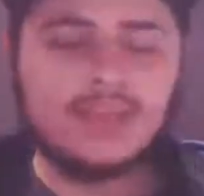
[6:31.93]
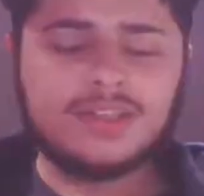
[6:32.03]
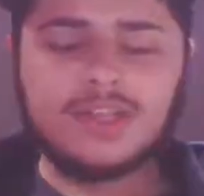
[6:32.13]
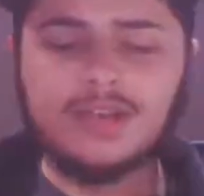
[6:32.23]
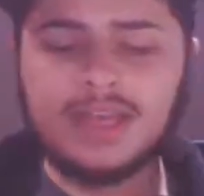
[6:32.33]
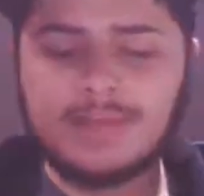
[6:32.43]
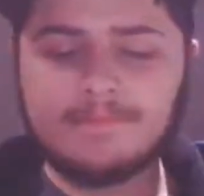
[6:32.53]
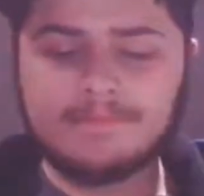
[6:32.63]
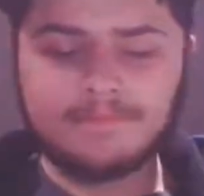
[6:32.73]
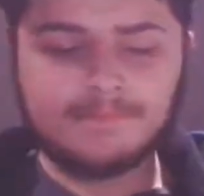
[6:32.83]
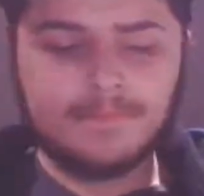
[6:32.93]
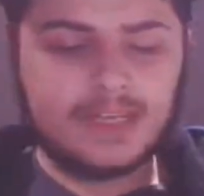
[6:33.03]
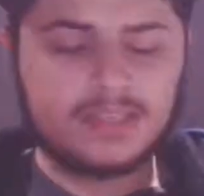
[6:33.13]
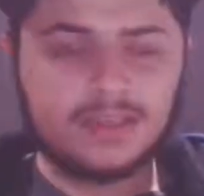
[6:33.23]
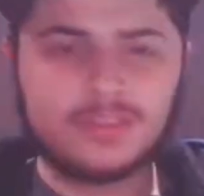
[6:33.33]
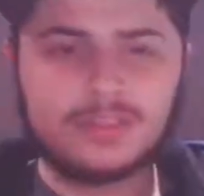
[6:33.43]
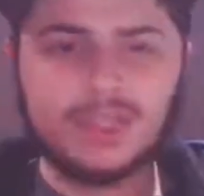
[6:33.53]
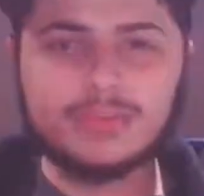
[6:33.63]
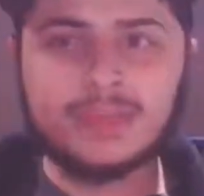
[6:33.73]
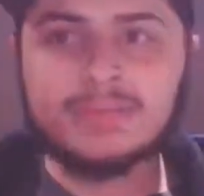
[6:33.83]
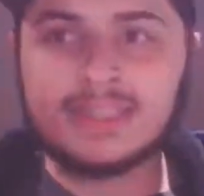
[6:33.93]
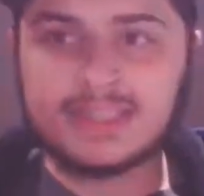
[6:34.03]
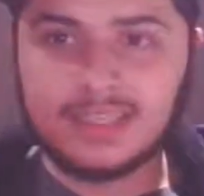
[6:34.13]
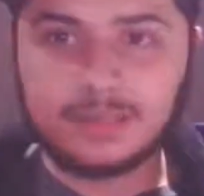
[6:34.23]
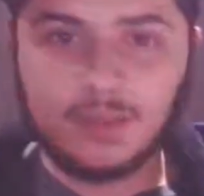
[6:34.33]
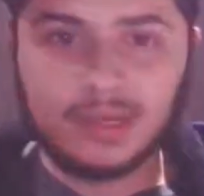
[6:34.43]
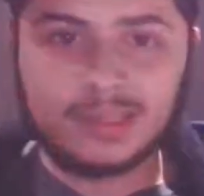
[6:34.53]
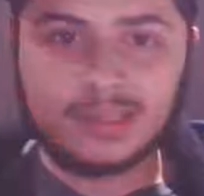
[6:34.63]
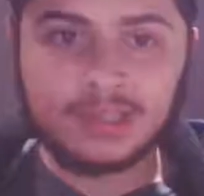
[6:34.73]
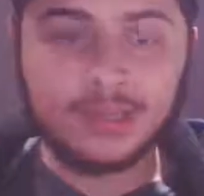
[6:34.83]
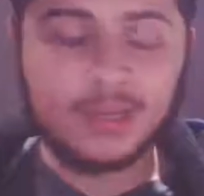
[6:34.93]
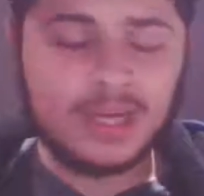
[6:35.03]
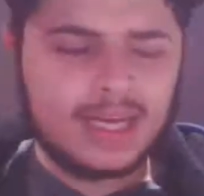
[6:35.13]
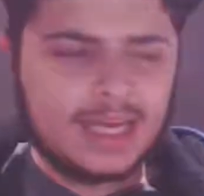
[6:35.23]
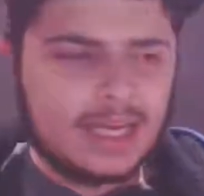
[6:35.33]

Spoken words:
So SpongeBob basically is wanting to